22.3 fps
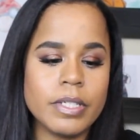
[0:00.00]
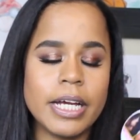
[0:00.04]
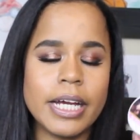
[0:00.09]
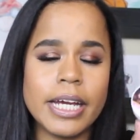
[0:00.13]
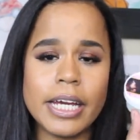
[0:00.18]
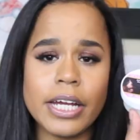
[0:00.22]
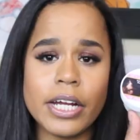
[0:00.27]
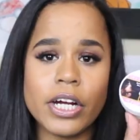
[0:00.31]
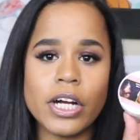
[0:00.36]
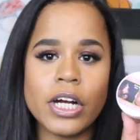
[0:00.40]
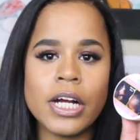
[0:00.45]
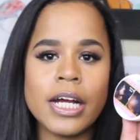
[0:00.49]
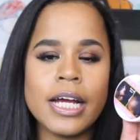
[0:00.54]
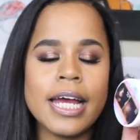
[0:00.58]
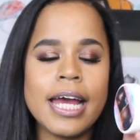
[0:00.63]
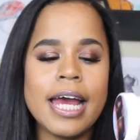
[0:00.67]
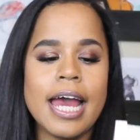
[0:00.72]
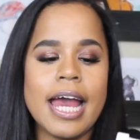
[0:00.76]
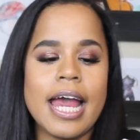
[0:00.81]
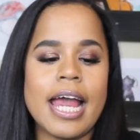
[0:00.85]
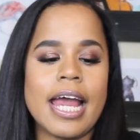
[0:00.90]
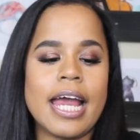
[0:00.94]
here
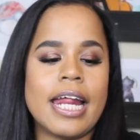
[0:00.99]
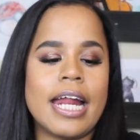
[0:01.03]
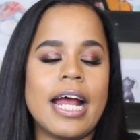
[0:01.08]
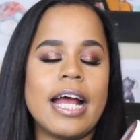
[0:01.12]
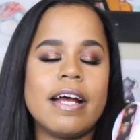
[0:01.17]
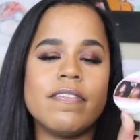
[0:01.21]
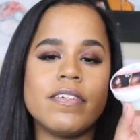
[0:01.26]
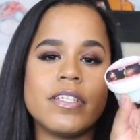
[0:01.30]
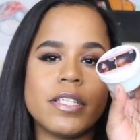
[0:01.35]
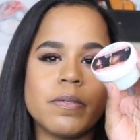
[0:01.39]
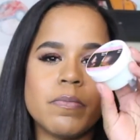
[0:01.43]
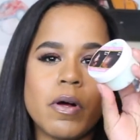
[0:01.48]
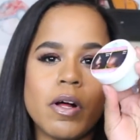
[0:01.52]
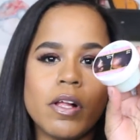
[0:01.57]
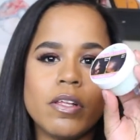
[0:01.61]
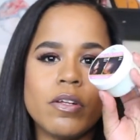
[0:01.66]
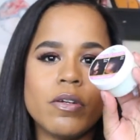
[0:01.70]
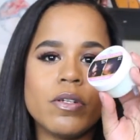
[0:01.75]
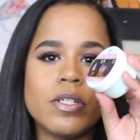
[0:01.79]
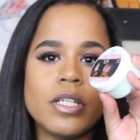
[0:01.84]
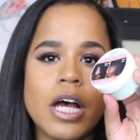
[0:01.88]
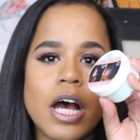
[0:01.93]
and I have a
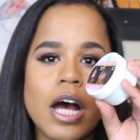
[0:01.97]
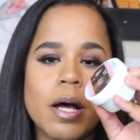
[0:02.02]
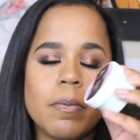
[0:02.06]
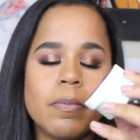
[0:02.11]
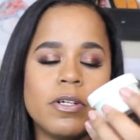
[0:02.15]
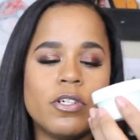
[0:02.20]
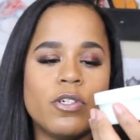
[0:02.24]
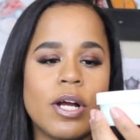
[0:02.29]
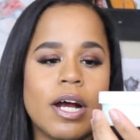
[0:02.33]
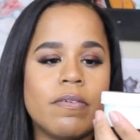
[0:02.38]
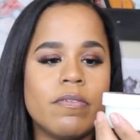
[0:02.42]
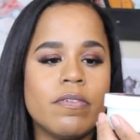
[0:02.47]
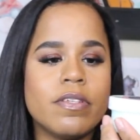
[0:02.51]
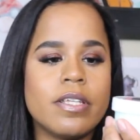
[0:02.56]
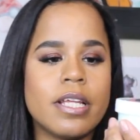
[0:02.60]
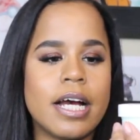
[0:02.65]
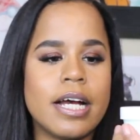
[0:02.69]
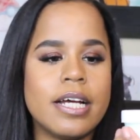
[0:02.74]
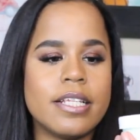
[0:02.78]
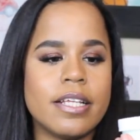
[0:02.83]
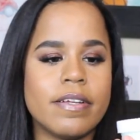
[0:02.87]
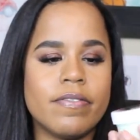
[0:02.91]
small little tub a travel
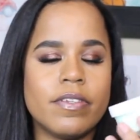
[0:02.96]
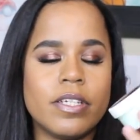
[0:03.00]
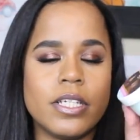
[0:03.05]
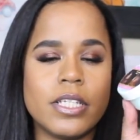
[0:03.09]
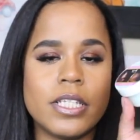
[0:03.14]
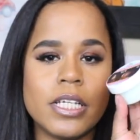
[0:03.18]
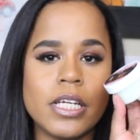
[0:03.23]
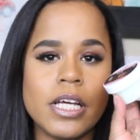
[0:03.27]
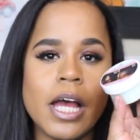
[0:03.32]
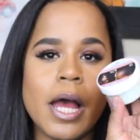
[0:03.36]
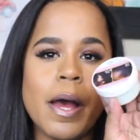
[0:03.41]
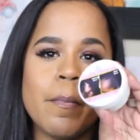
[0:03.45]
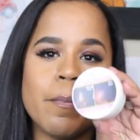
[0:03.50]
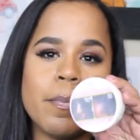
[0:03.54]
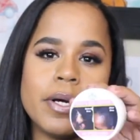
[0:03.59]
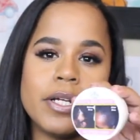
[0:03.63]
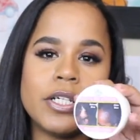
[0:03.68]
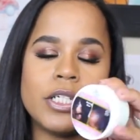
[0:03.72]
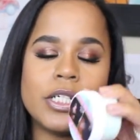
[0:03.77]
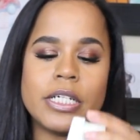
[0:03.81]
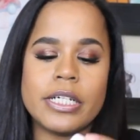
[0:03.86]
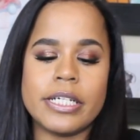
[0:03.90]
size of this
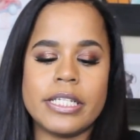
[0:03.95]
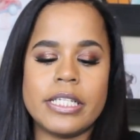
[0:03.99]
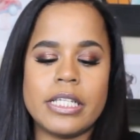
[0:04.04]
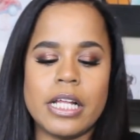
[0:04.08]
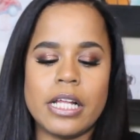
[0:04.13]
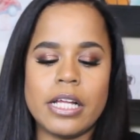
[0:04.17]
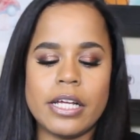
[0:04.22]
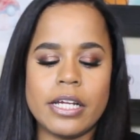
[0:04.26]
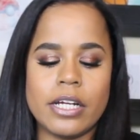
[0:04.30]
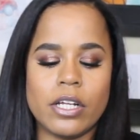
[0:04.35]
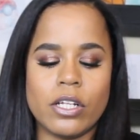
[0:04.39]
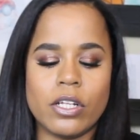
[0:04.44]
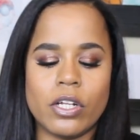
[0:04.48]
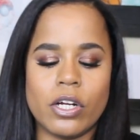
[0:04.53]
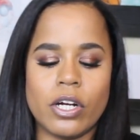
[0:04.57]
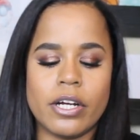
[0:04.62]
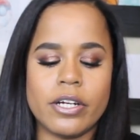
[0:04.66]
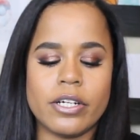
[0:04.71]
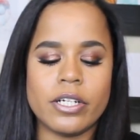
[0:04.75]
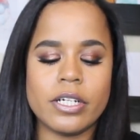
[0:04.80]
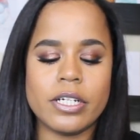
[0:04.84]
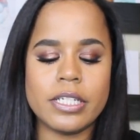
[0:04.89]
but she does sell in a
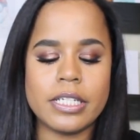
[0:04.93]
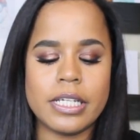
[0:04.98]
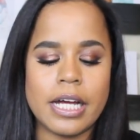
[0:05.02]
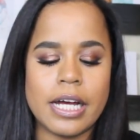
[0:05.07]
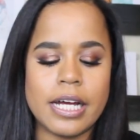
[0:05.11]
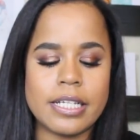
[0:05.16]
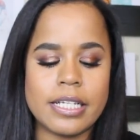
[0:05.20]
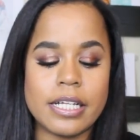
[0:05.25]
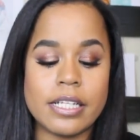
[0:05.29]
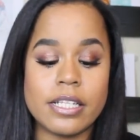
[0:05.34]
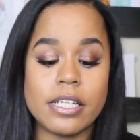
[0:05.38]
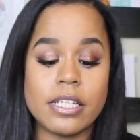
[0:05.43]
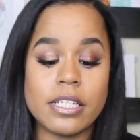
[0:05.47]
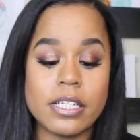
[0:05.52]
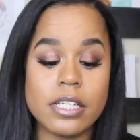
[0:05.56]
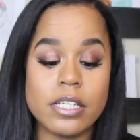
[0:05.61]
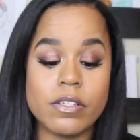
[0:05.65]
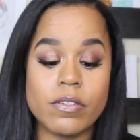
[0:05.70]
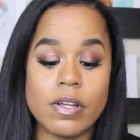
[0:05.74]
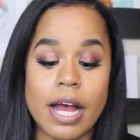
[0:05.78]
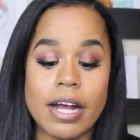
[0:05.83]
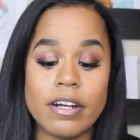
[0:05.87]
larger size and
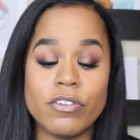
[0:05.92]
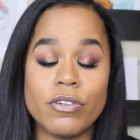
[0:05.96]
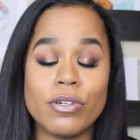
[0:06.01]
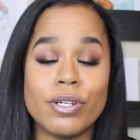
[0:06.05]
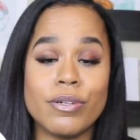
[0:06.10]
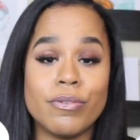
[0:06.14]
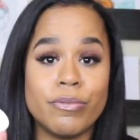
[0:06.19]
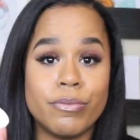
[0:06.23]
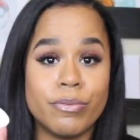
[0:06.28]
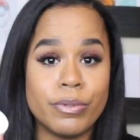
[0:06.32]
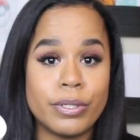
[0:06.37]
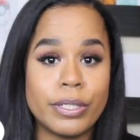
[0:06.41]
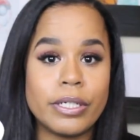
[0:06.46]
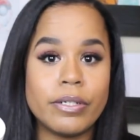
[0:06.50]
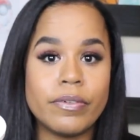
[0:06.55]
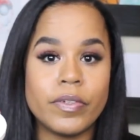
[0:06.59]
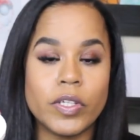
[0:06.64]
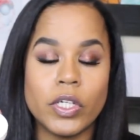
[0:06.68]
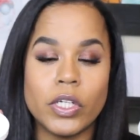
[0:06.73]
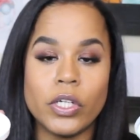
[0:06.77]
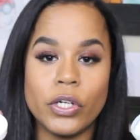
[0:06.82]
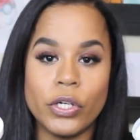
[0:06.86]
this is actually
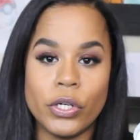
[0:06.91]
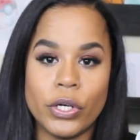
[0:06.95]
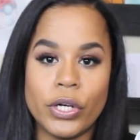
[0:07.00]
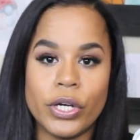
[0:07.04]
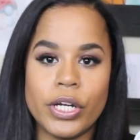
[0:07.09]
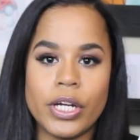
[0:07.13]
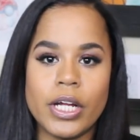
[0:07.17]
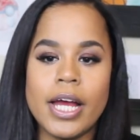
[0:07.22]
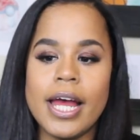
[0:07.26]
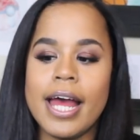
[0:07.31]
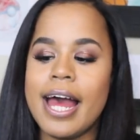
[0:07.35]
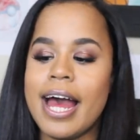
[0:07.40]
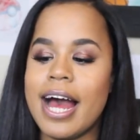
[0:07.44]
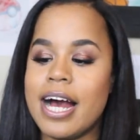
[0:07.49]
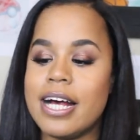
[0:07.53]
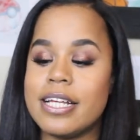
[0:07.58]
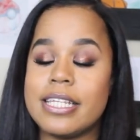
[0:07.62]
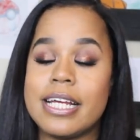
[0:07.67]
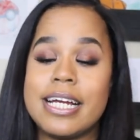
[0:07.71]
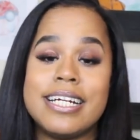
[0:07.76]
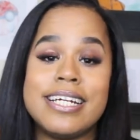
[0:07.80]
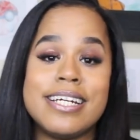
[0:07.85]
really really good
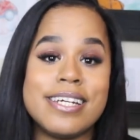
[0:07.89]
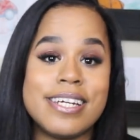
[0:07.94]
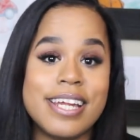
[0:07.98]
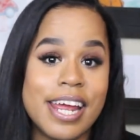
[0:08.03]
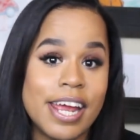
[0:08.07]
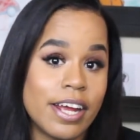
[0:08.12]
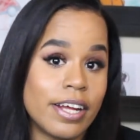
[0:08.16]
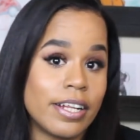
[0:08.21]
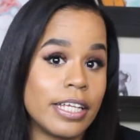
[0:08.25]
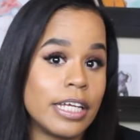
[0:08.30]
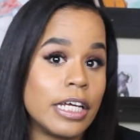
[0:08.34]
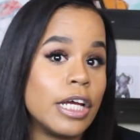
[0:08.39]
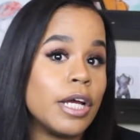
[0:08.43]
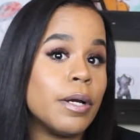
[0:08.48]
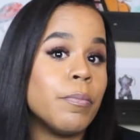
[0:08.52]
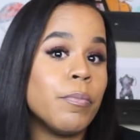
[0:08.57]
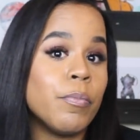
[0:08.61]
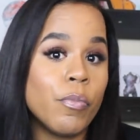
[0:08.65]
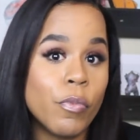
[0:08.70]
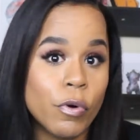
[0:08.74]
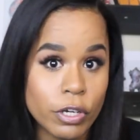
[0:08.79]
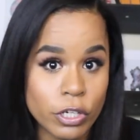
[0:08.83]
as a daily
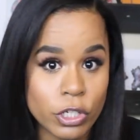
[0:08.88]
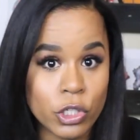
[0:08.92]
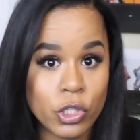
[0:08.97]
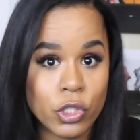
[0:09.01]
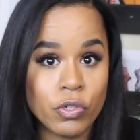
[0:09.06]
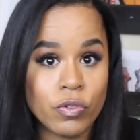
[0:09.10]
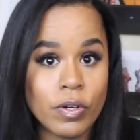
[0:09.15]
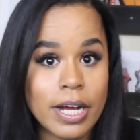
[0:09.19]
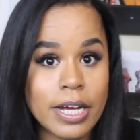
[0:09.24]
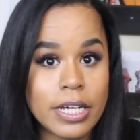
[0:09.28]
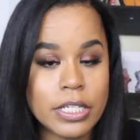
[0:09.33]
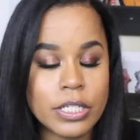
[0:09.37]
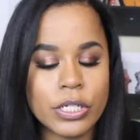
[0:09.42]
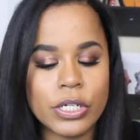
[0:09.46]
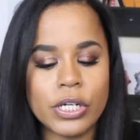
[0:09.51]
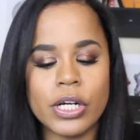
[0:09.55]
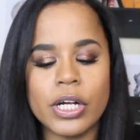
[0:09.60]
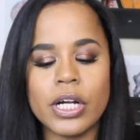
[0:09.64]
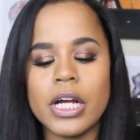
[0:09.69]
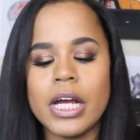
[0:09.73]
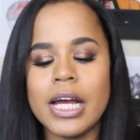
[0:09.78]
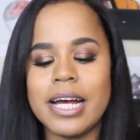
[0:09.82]

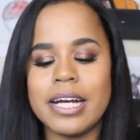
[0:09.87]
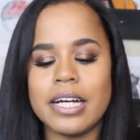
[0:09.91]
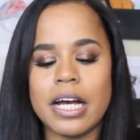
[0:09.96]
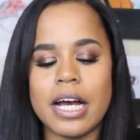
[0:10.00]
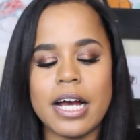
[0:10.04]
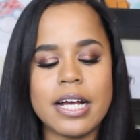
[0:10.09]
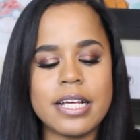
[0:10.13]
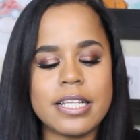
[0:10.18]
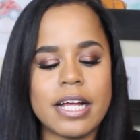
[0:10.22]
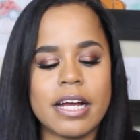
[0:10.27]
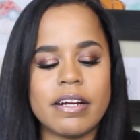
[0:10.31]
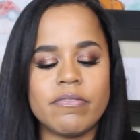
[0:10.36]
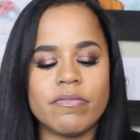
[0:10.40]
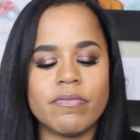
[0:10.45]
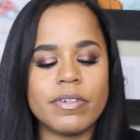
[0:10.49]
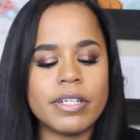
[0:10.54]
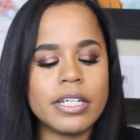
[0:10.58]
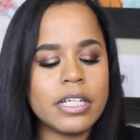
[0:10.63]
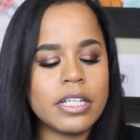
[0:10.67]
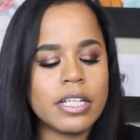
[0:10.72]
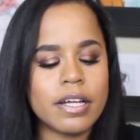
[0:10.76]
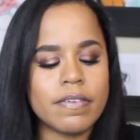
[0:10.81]
moisturizer guys I
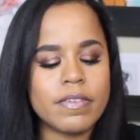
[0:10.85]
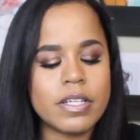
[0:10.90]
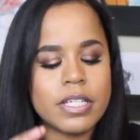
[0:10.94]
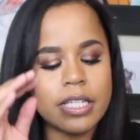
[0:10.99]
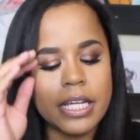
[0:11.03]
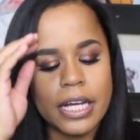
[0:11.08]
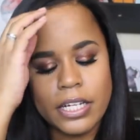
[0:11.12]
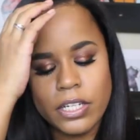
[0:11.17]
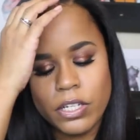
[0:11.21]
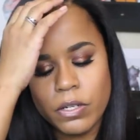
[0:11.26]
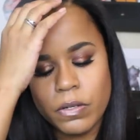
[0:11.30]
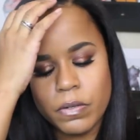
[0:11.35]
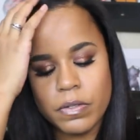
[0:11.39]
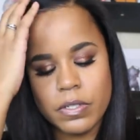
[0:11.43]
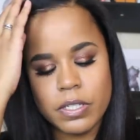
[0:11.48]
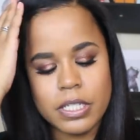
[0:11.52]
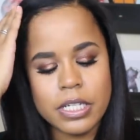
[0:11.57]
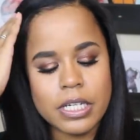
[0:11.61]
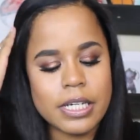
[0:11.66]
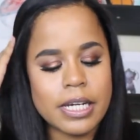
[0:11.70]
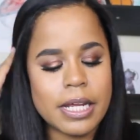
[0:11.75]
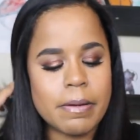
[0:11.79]
really love this I
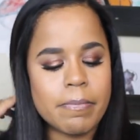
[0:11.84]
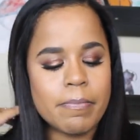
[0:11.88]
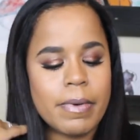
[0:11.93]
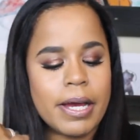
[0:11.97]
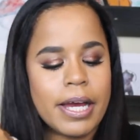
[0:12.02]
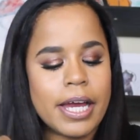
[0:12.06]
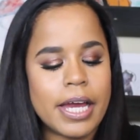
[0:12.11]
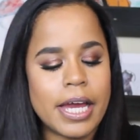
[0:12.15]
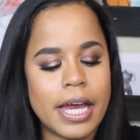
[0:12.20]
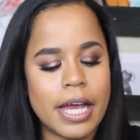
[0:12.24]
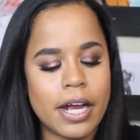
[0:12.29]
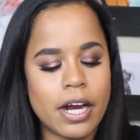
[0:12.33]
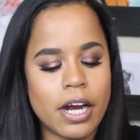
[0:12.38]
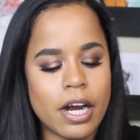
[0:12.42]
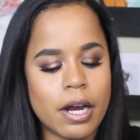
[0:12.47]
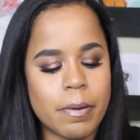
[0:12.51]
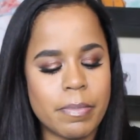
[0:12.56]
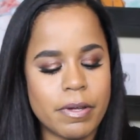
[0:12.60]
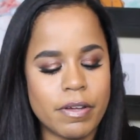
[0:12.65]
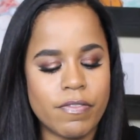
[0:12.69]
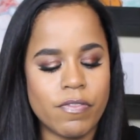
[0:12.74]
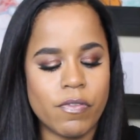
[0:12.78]
used it in my
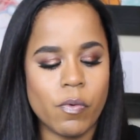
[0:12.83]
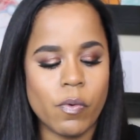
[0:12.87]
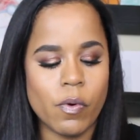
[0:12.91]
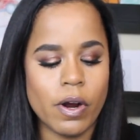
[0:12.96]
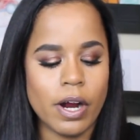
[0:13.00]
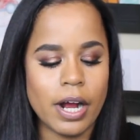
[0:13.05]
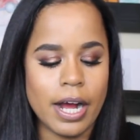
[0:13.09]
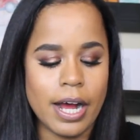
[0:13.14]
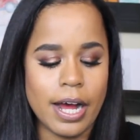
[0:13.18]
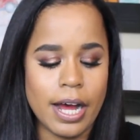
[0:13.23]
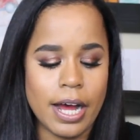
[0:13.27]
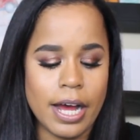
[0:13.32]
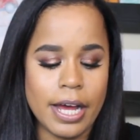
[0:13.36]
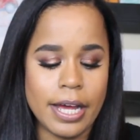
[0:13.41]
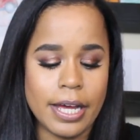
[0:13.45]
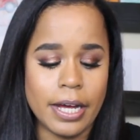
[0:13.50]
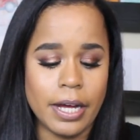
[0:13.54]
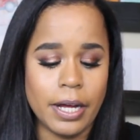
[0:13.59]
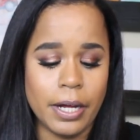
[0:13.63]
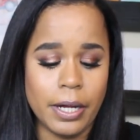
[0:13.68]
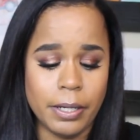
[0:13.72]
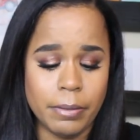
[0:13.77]
hair before
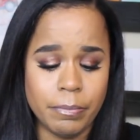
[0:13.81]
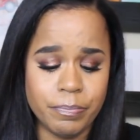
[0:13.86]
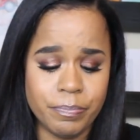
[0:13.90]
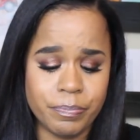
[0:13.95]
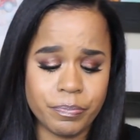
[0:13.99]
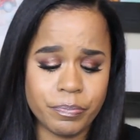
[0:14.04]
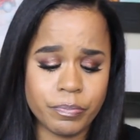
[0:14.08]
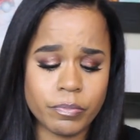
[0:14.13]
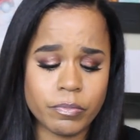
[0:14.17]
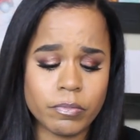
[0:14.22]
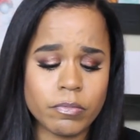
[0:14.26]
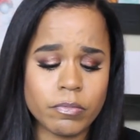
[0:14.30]
I um